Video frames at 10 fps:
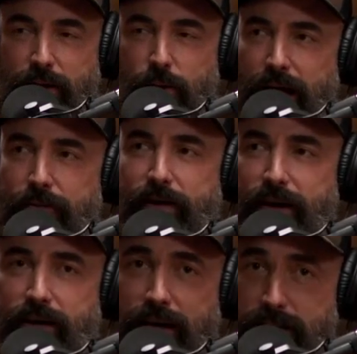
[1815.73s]
i've
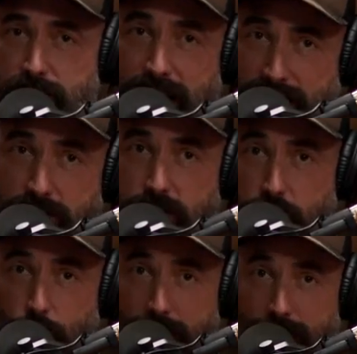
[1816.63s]
had as
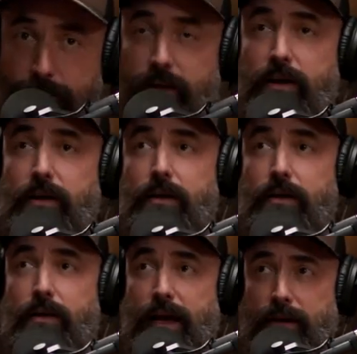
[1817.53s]
you have,
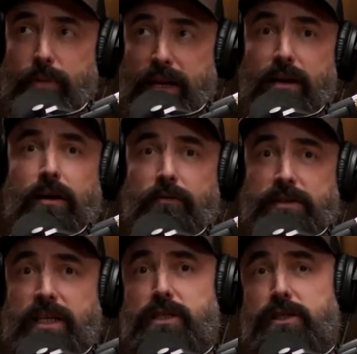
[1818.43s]
had many
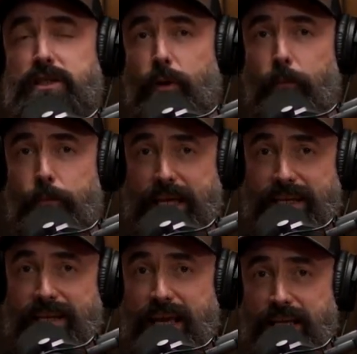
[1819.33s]
conversations about
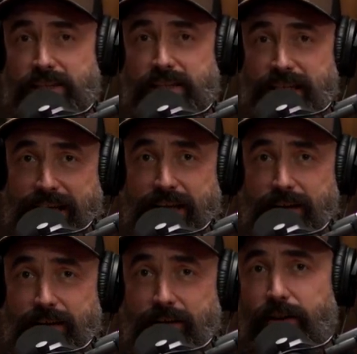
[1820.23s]
PTSD
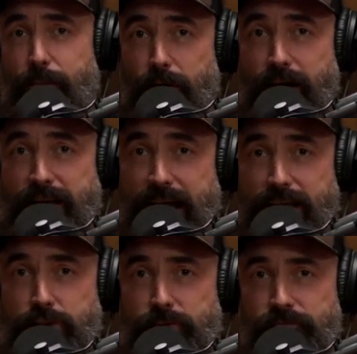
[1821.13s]
on the
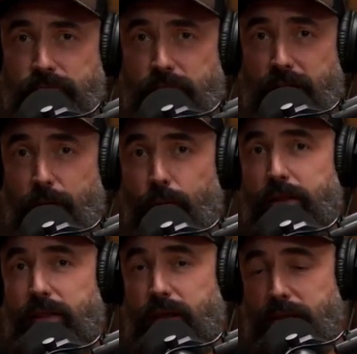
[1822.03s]
podcast. And one
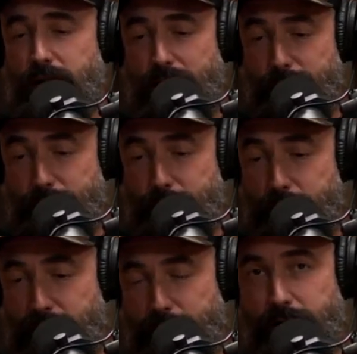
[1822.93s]
thing that I'm
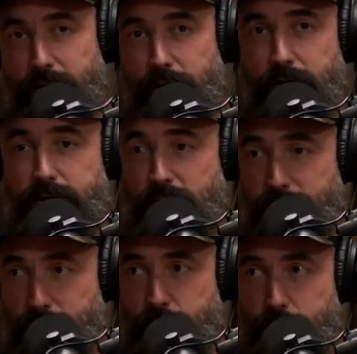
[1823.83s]
coming to learn, so I've
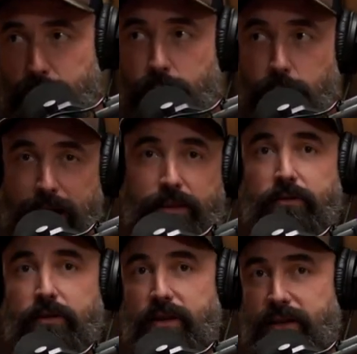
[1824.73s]
read
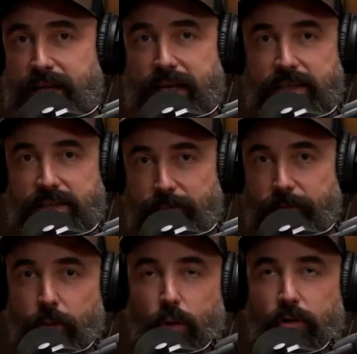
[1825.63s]
through the DSM
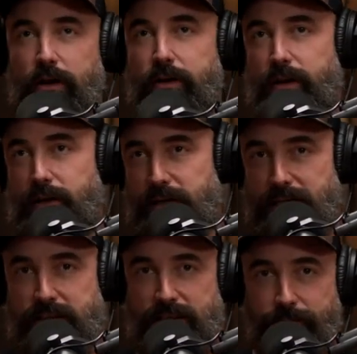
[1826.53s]
4 and the
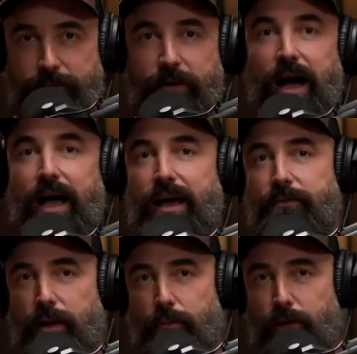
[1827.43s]
DSM 5,
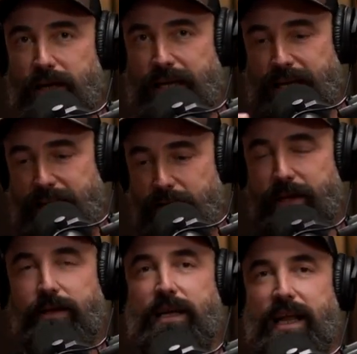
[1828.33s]
and I'm looking at how
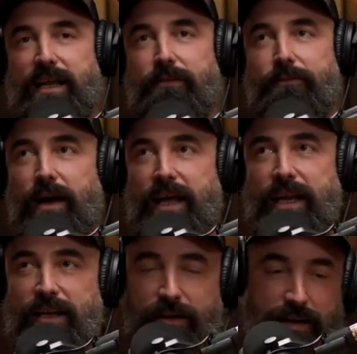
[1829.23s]
they kind of define
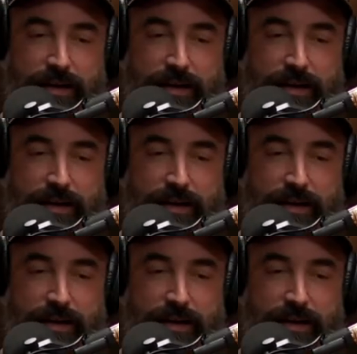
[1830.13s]
it and